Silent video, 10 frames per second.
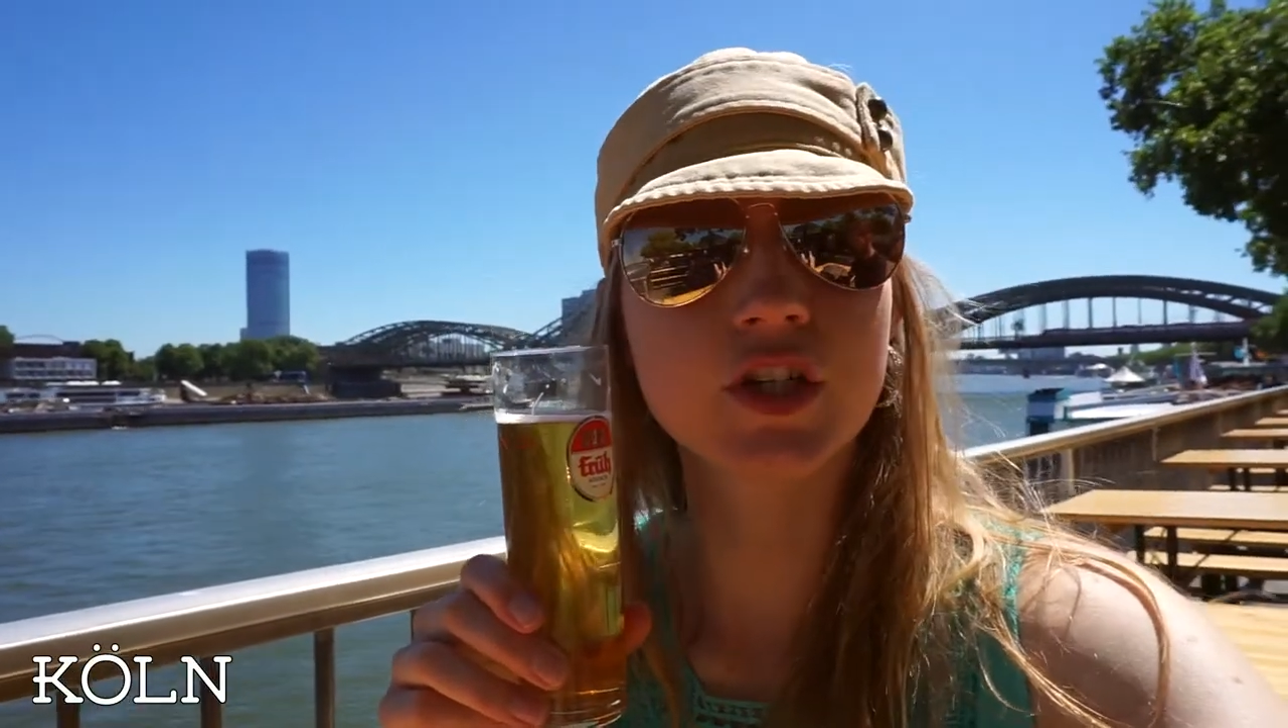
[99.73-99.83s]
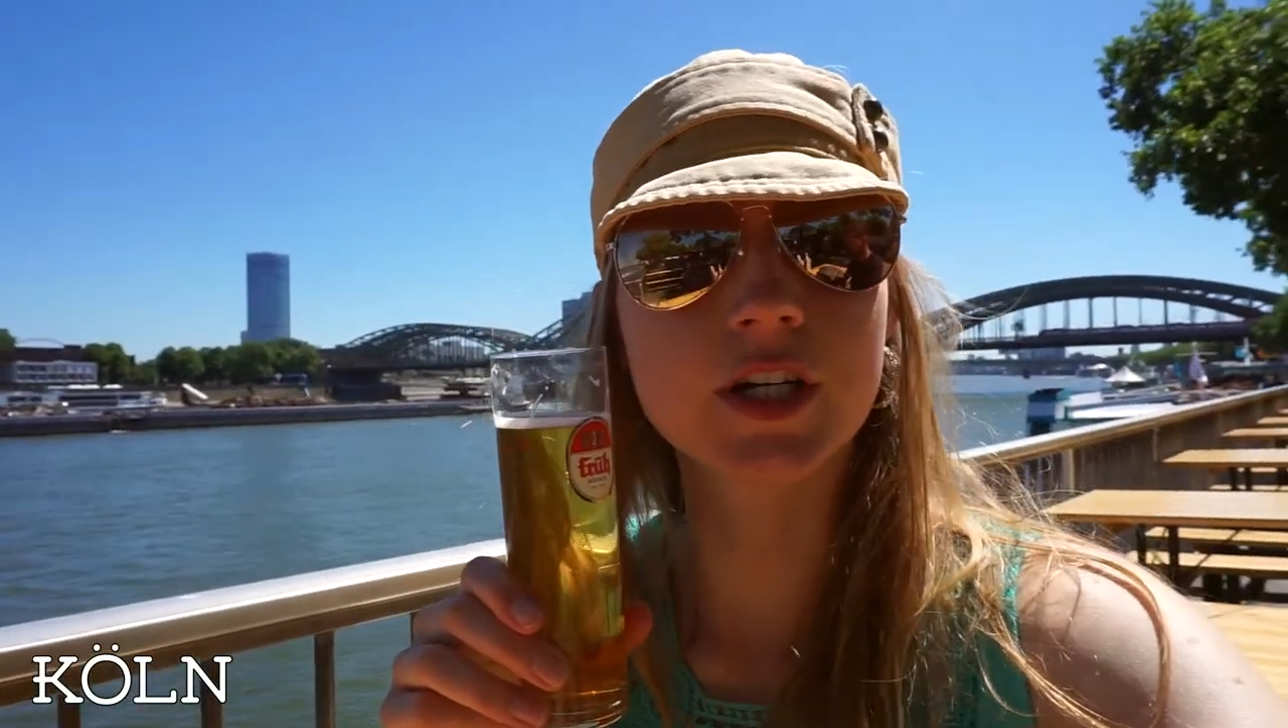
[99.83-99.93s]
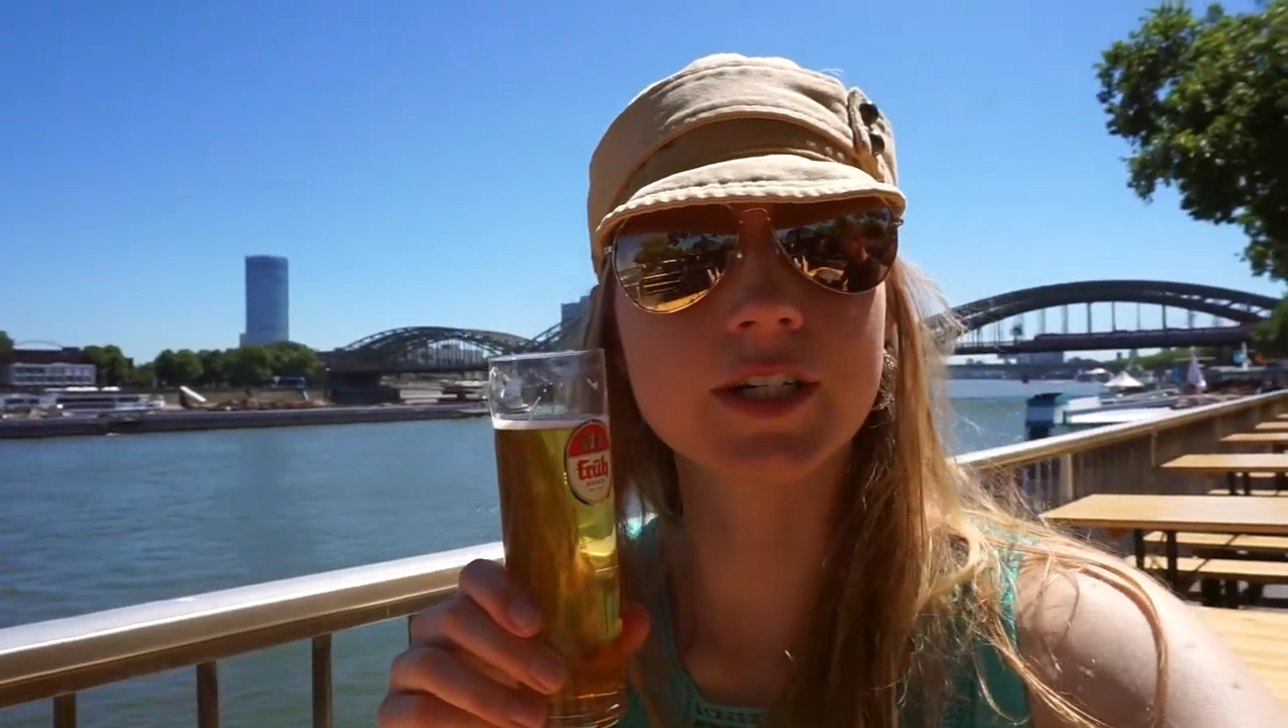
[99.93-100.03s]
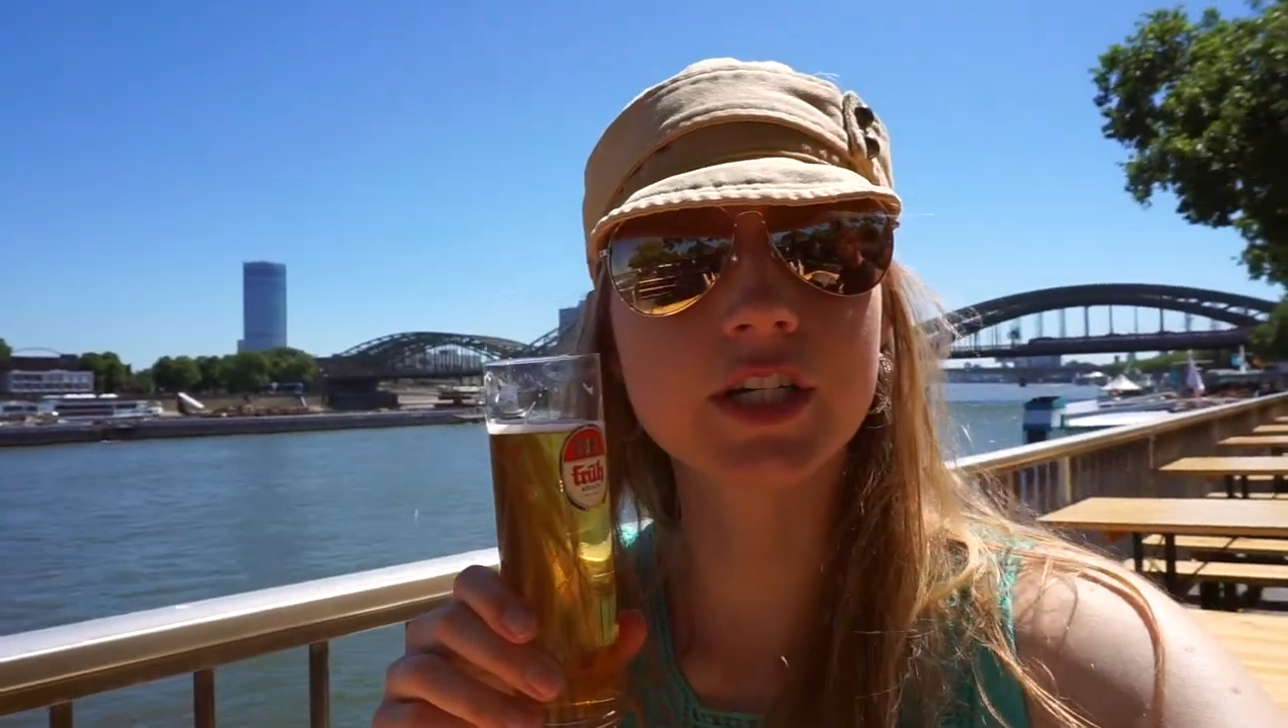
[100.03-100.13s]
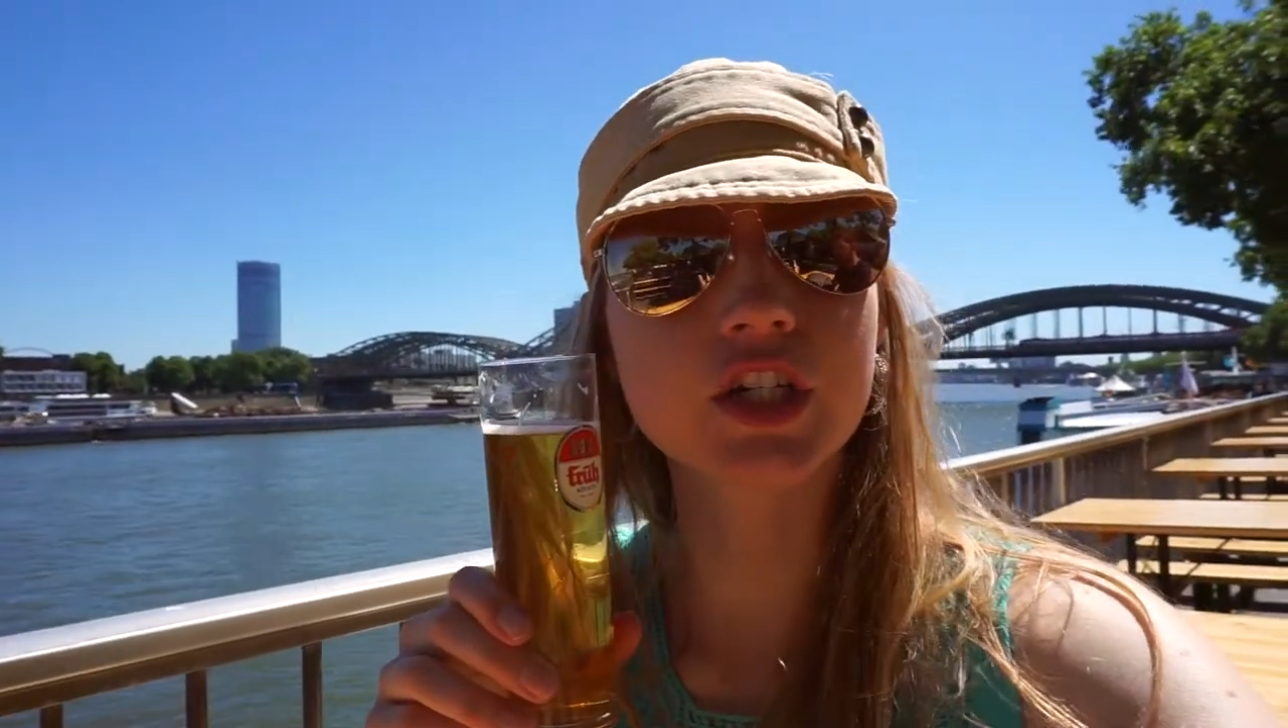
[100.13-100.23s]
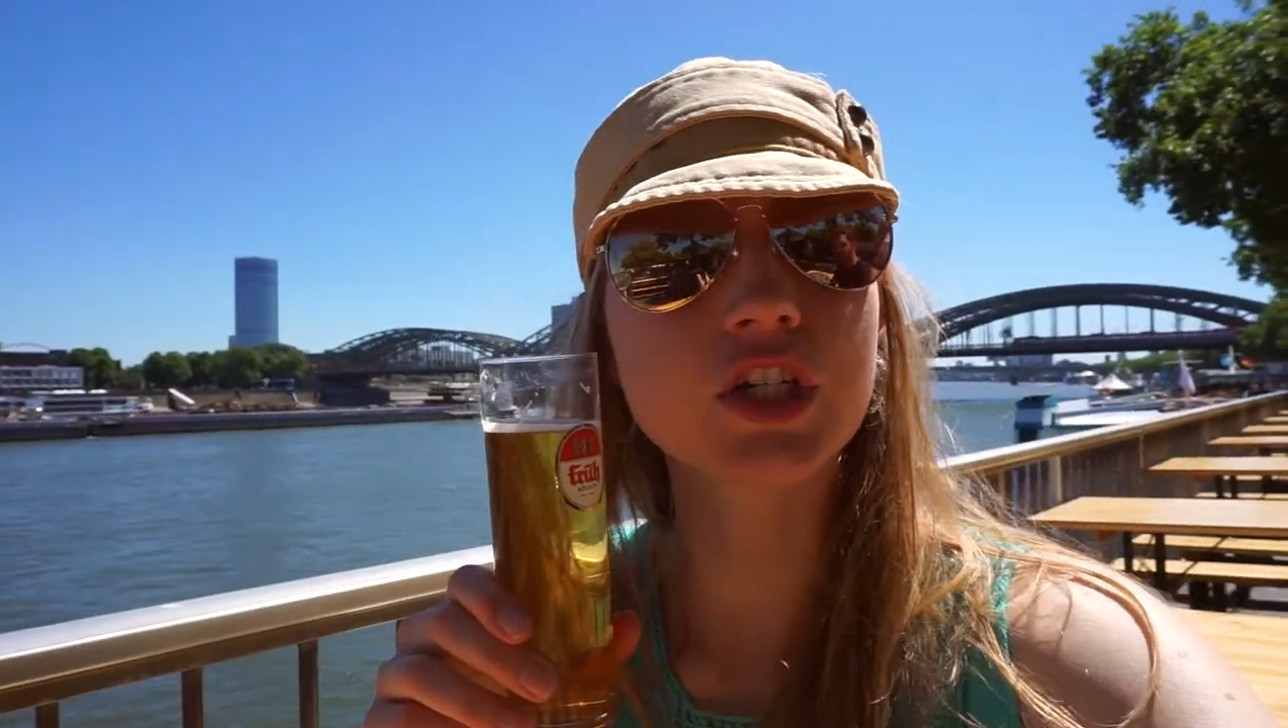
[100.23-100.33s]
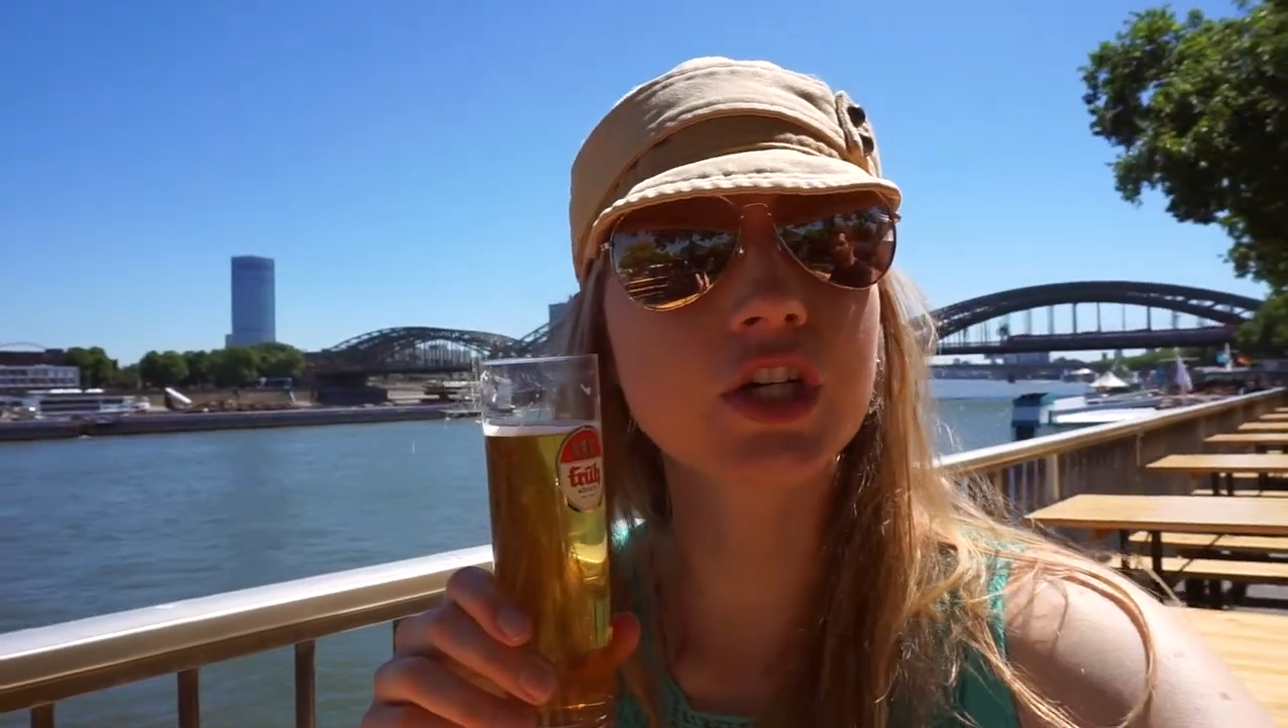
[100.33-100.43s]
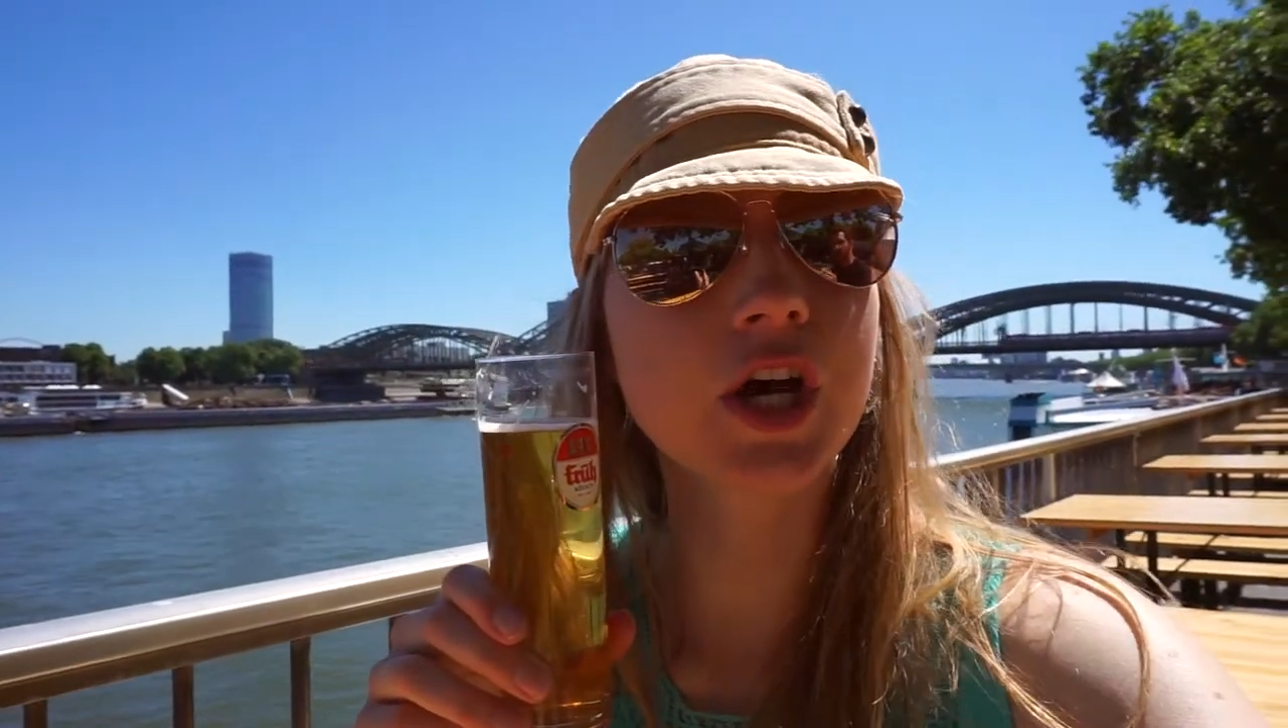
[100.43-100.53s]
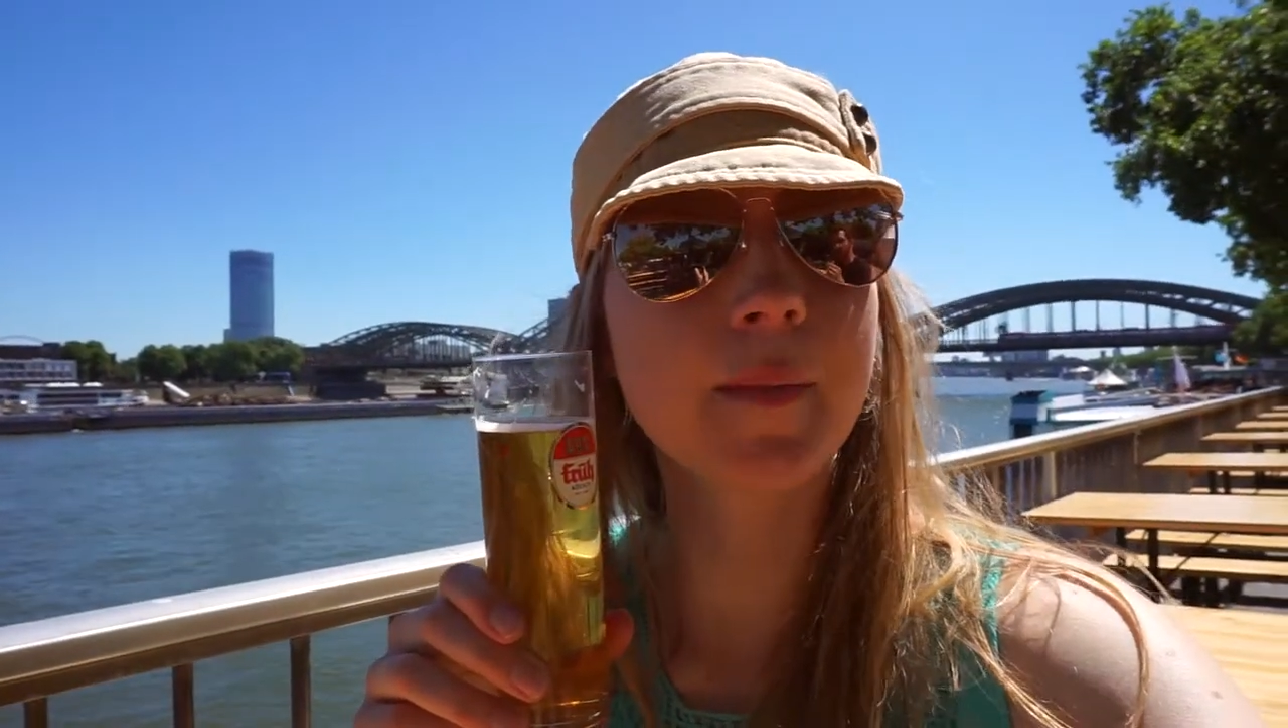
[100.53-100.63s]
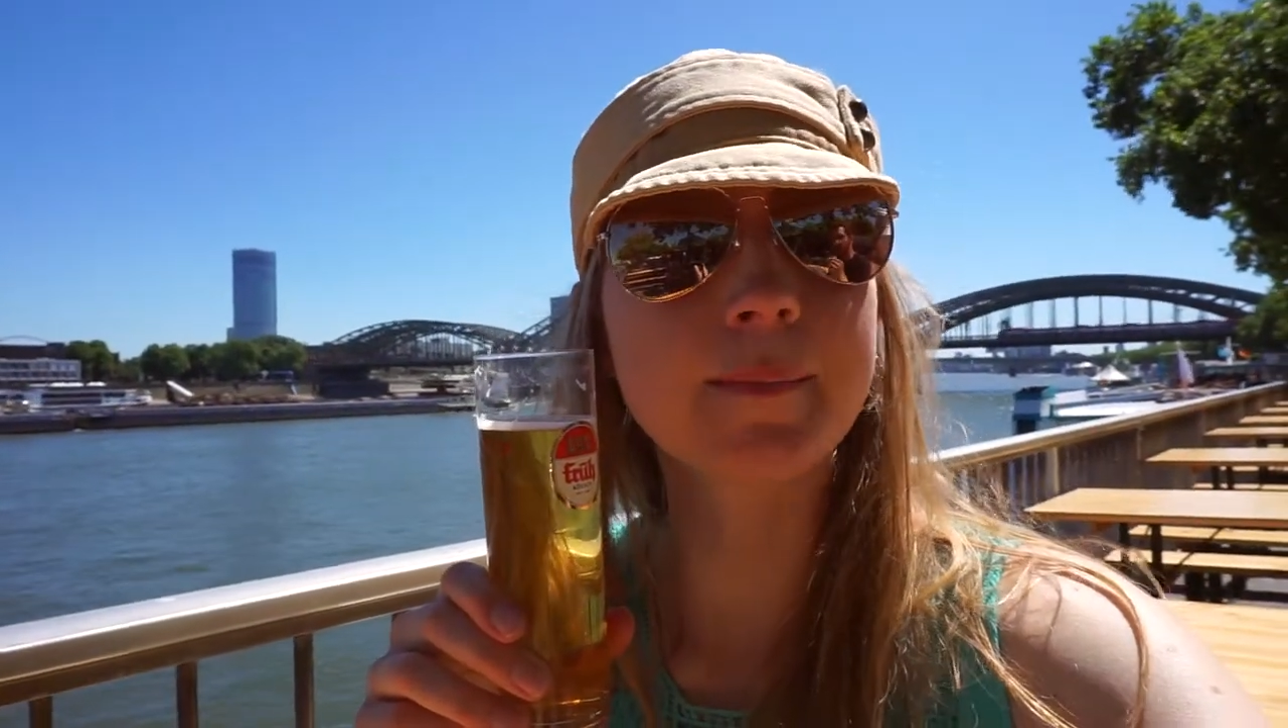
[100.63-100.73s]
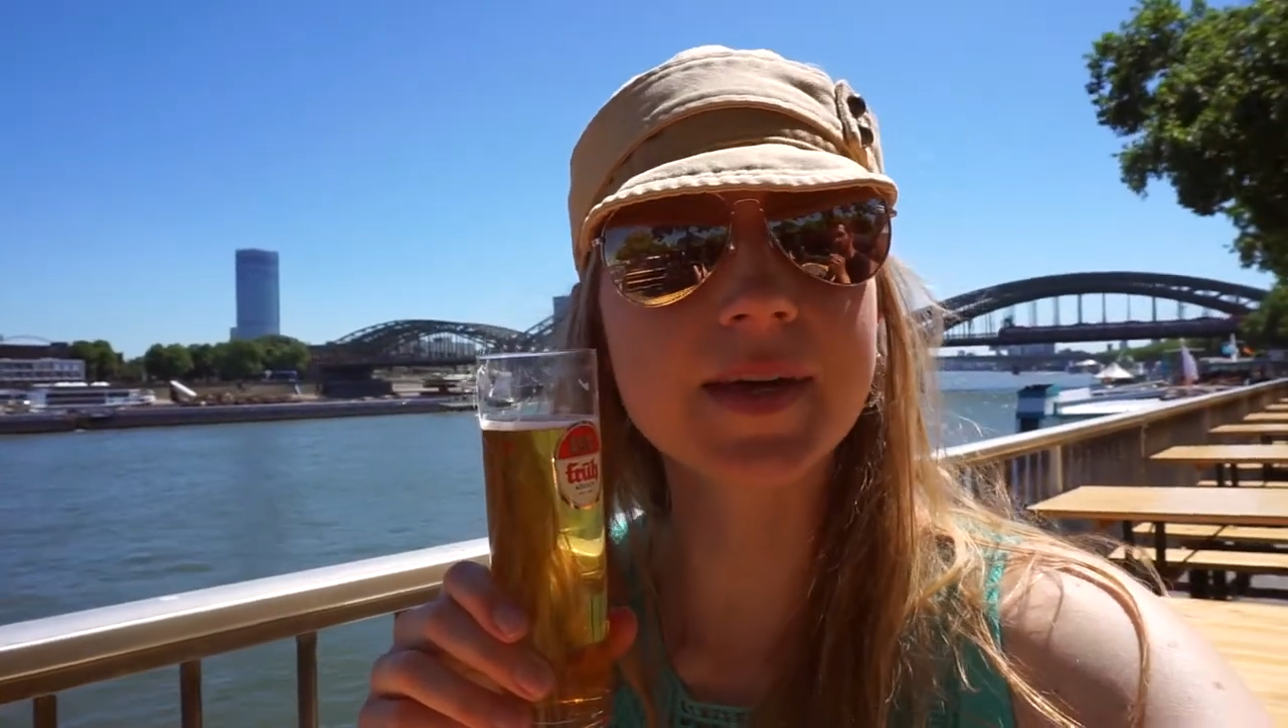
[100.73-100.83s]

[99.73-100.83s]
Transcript: traditional